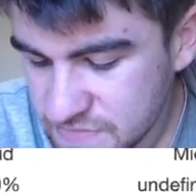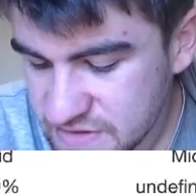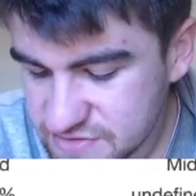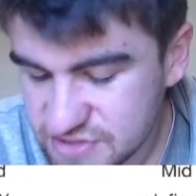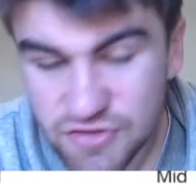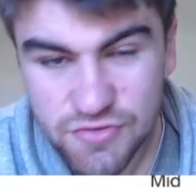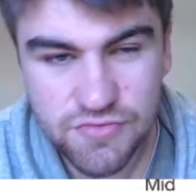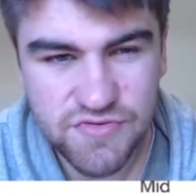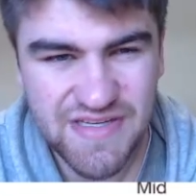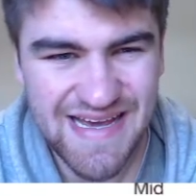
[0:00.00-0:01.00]

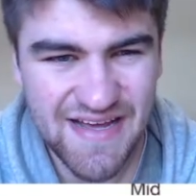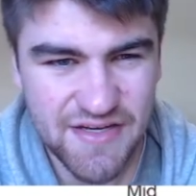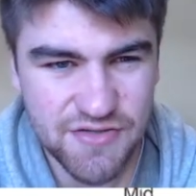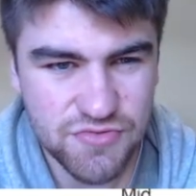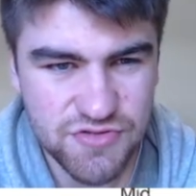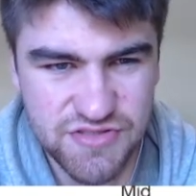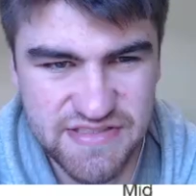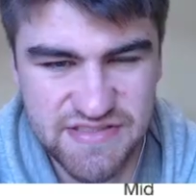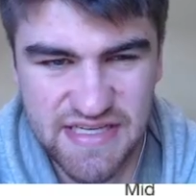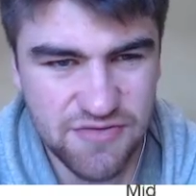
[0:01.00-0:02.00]
So yeah, it
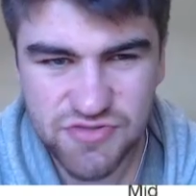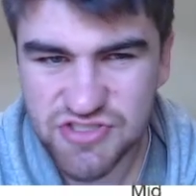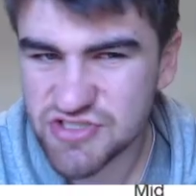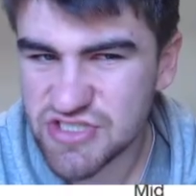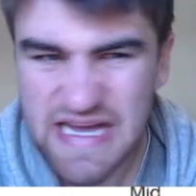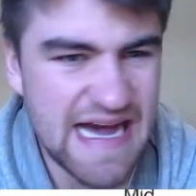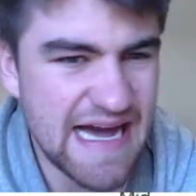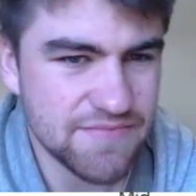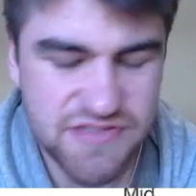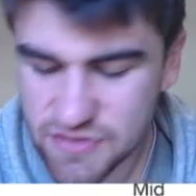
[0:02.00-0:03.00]
was just
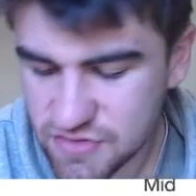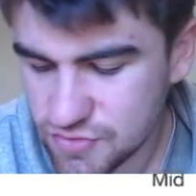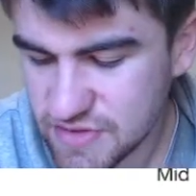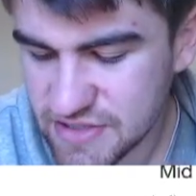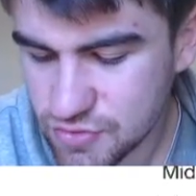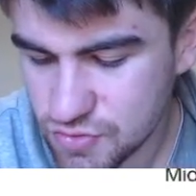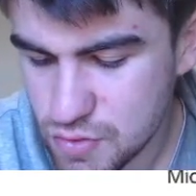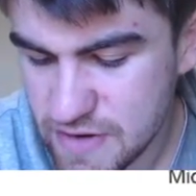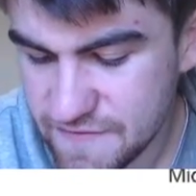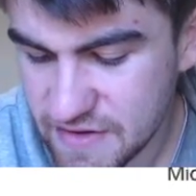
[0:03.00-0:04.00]
absolutely
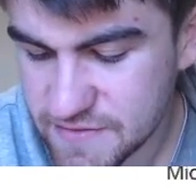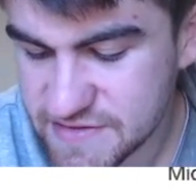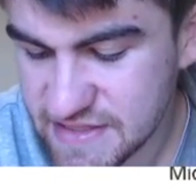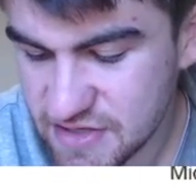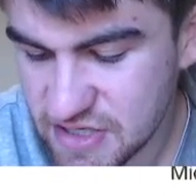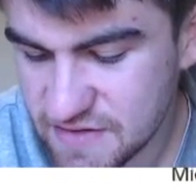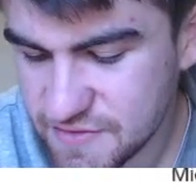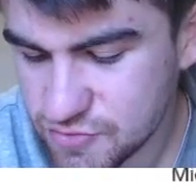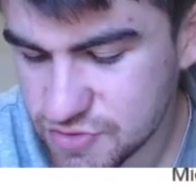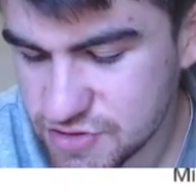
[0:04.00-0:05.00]
horrific. Second half,
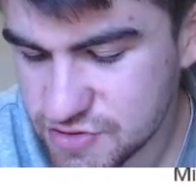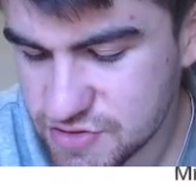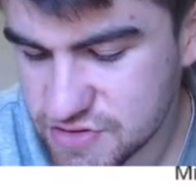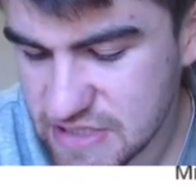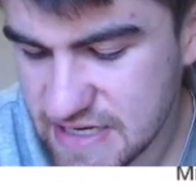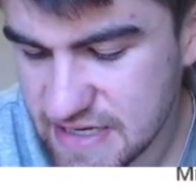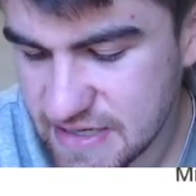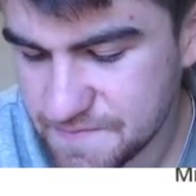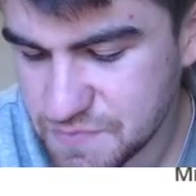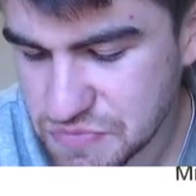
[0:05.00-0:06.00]
it was,
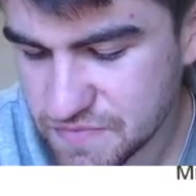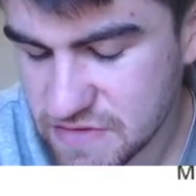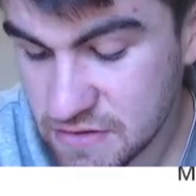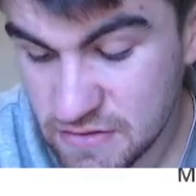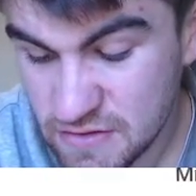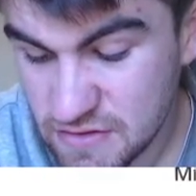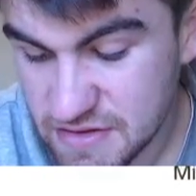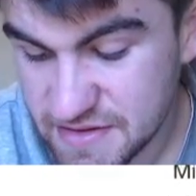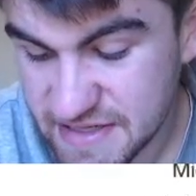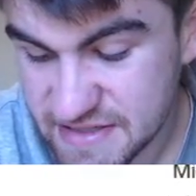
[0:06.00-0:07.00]

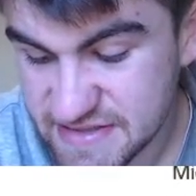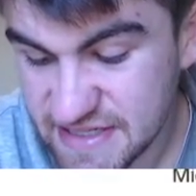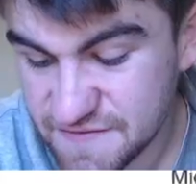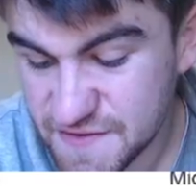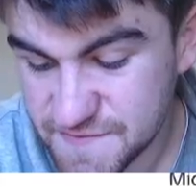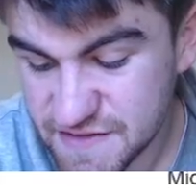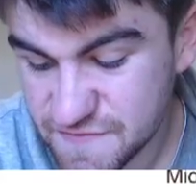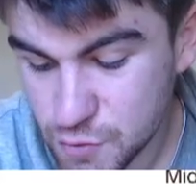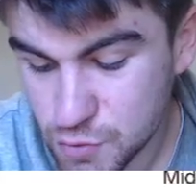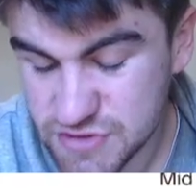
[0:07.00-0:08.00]
like I said,
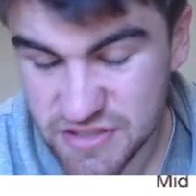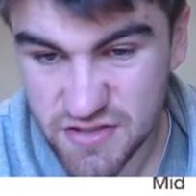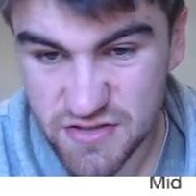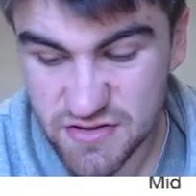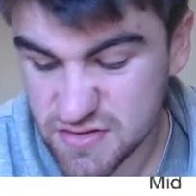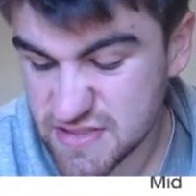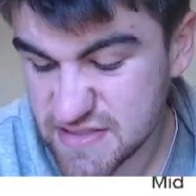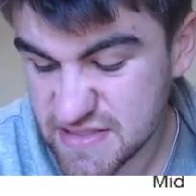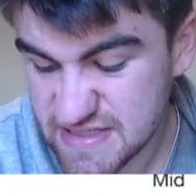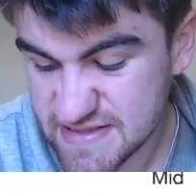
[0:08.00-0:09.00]

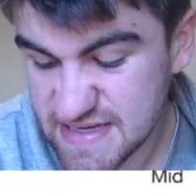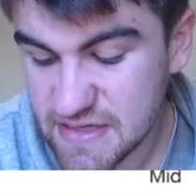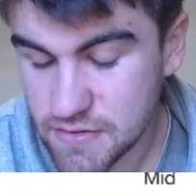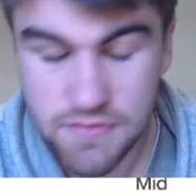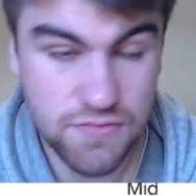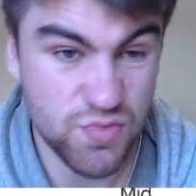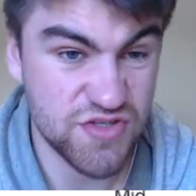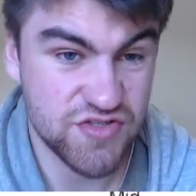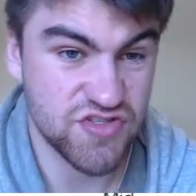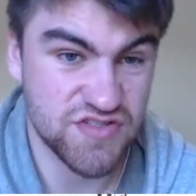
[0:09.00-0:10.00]
54-16,
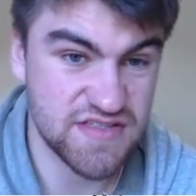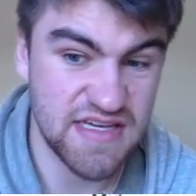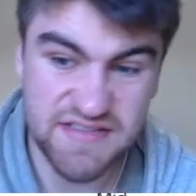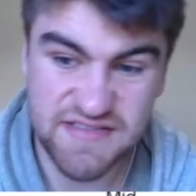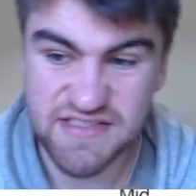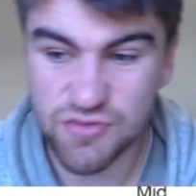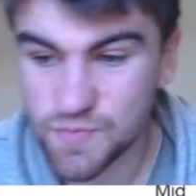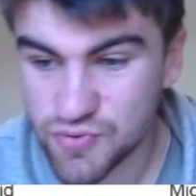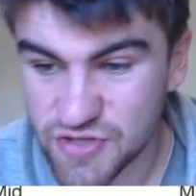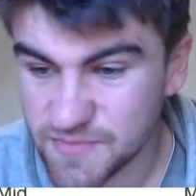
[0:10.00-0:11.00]
which just is still
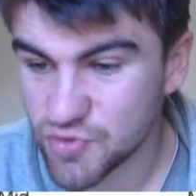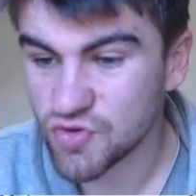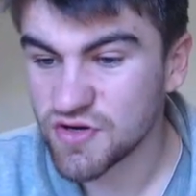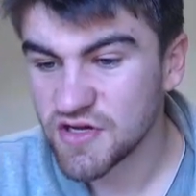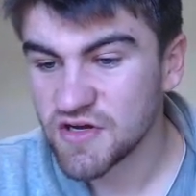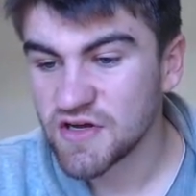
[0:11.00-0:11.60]
pretty poor.